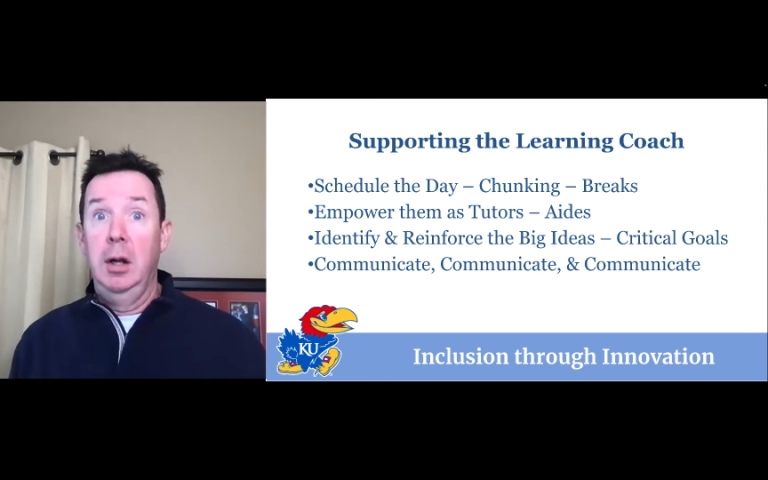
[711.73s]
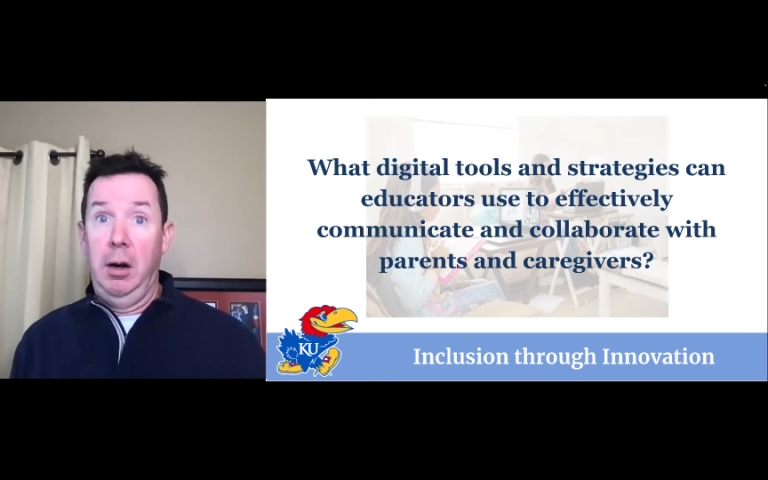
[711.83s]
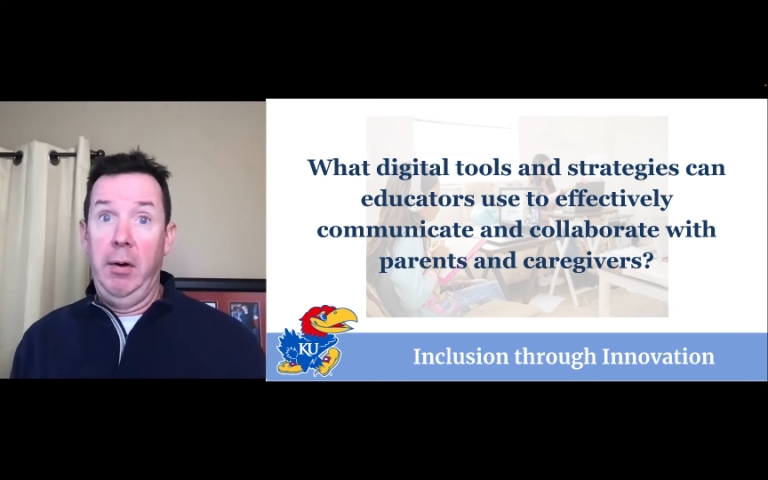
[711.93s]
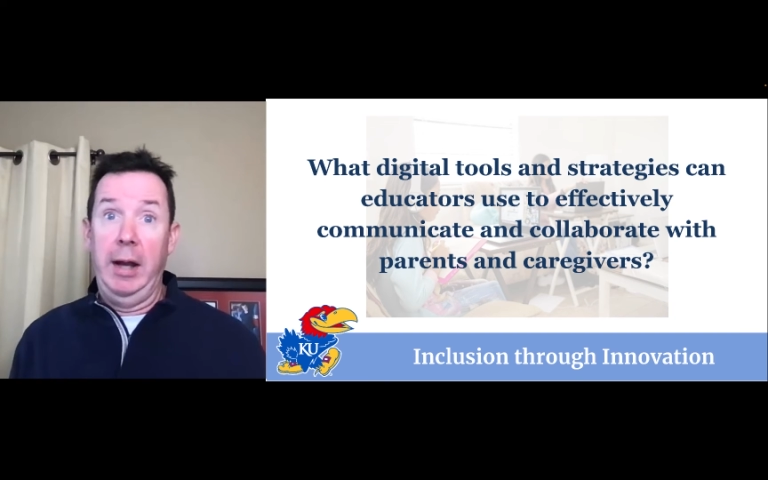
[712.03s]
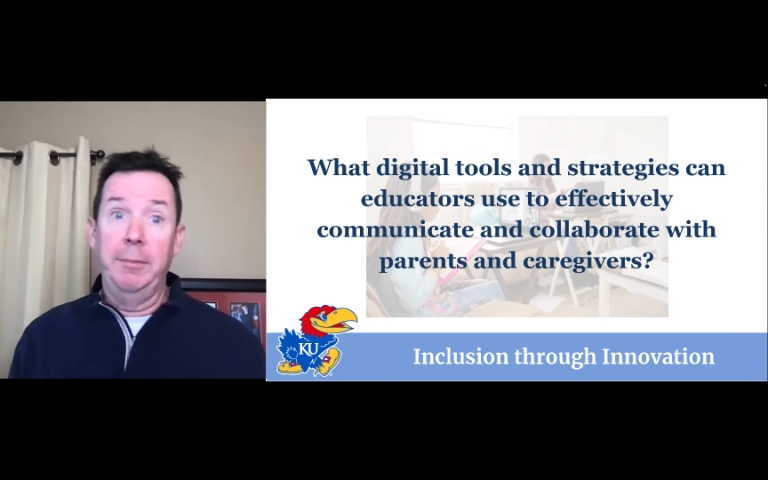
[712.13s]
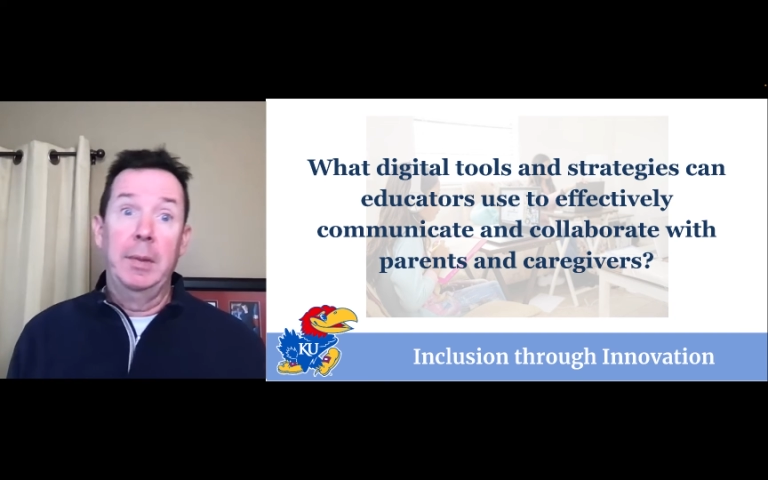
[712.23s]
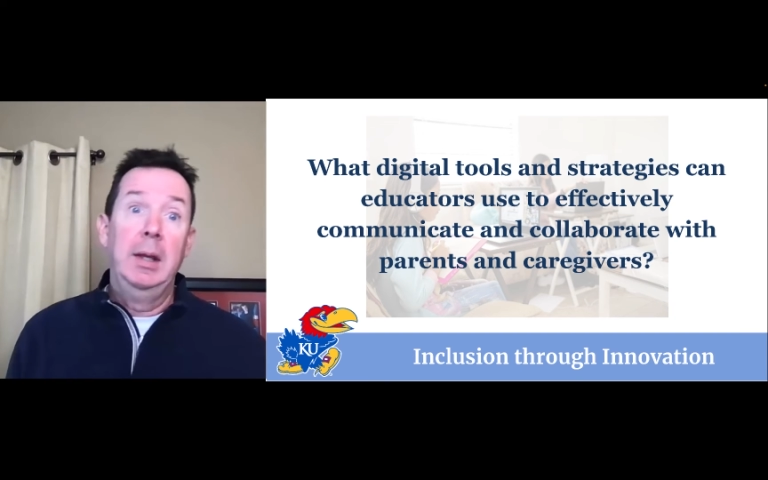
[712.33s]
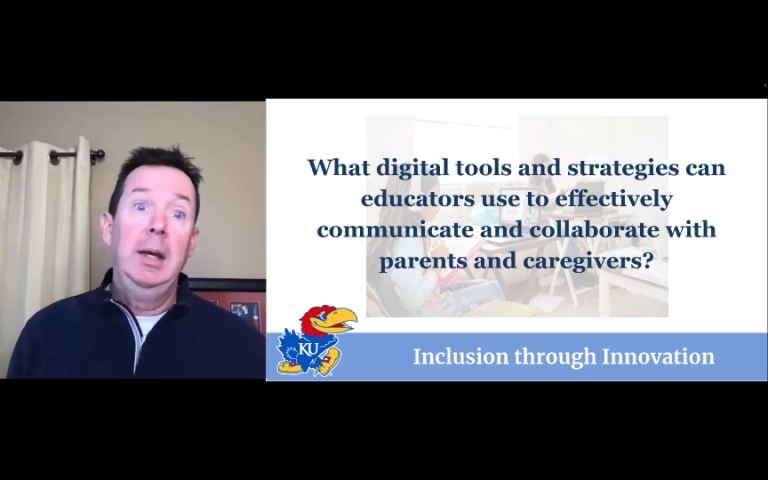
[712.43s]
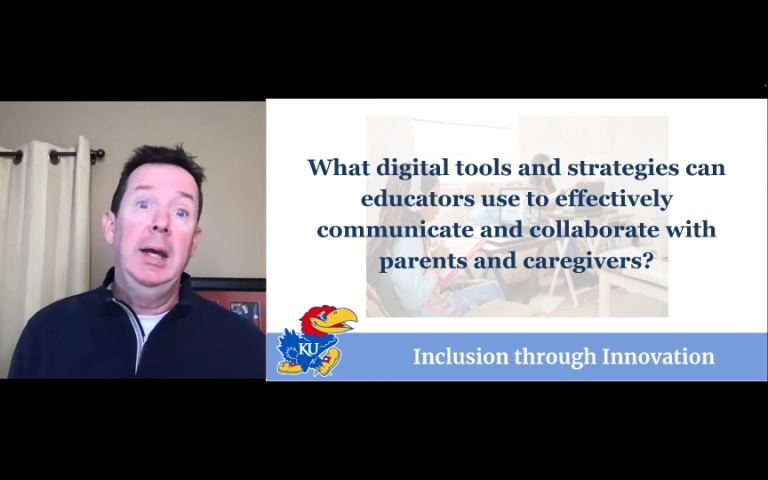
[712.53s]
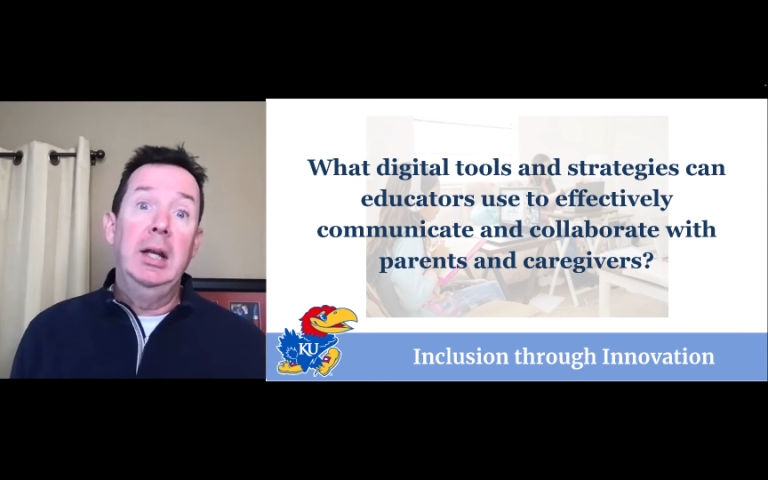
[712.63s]
All right.
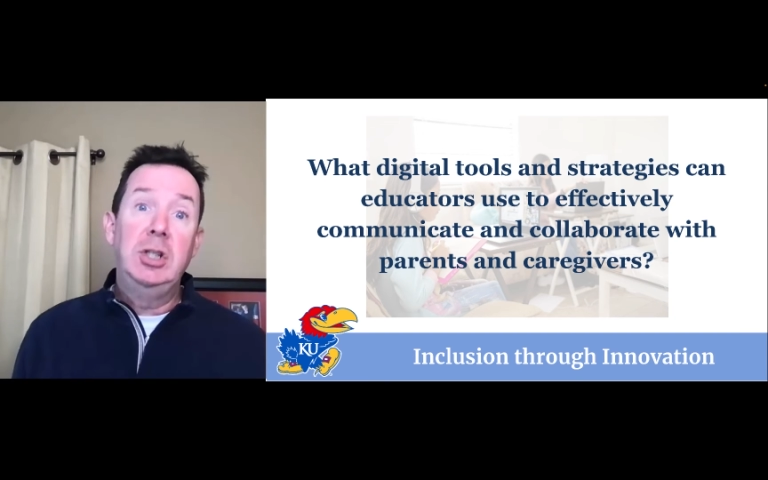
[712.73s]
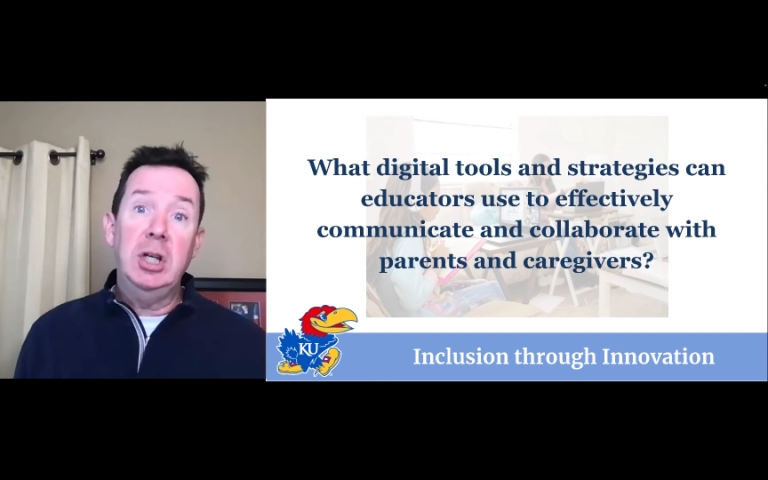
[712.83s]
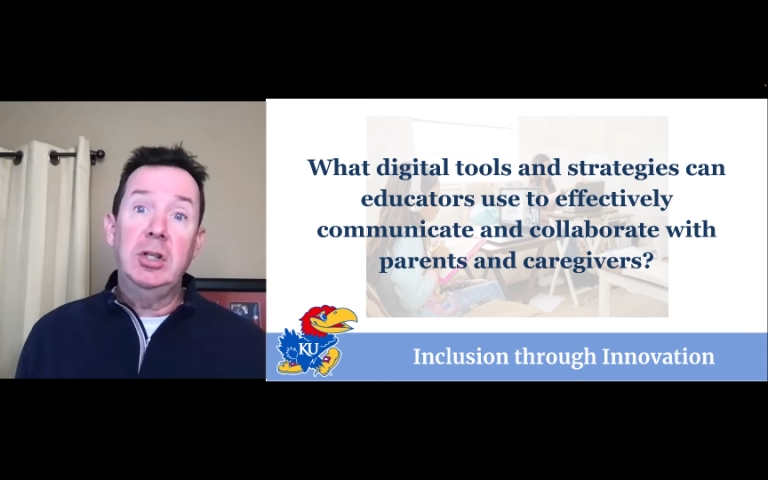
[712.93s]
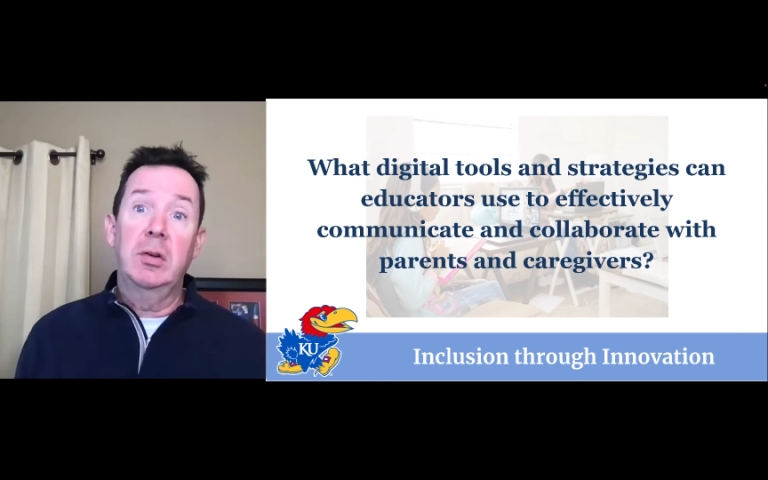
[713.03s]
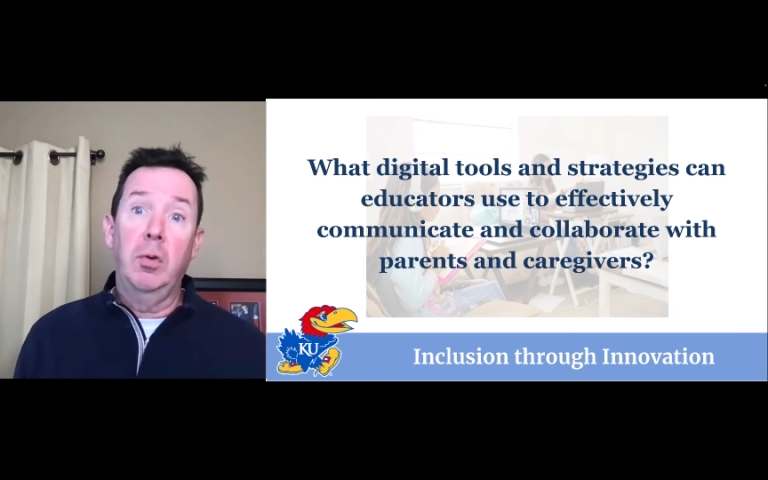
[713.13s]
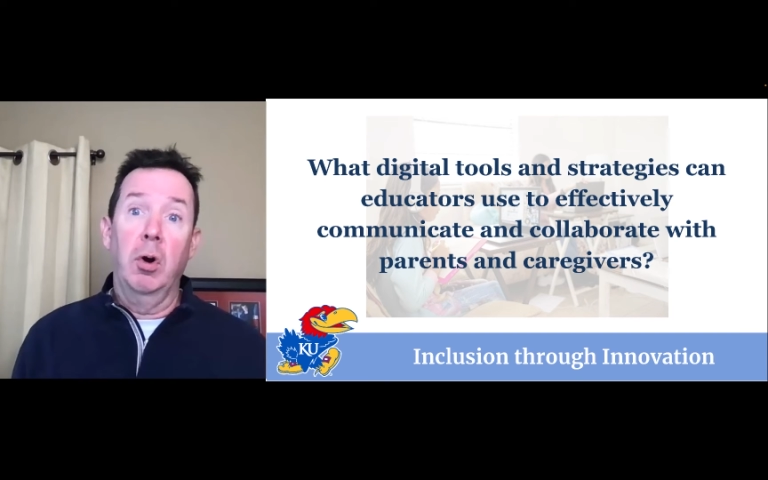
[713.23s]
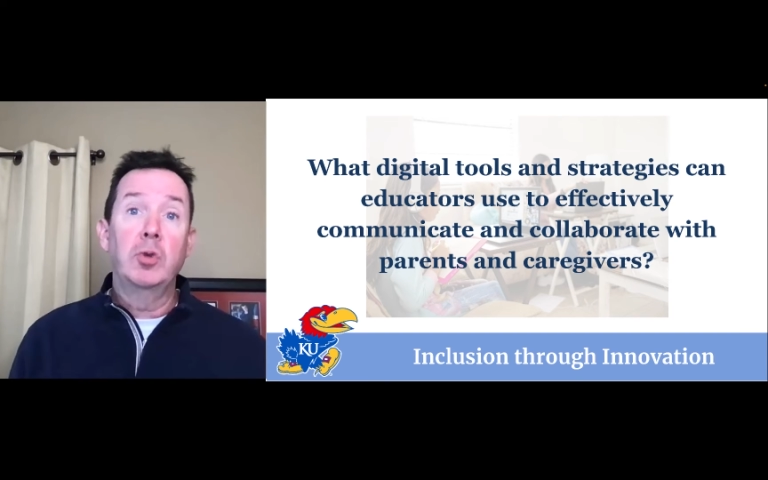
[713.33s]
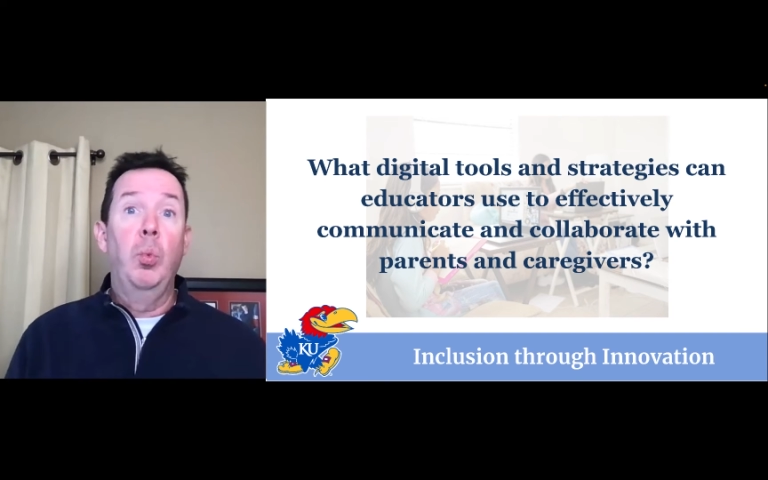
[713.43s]
In addition, of course,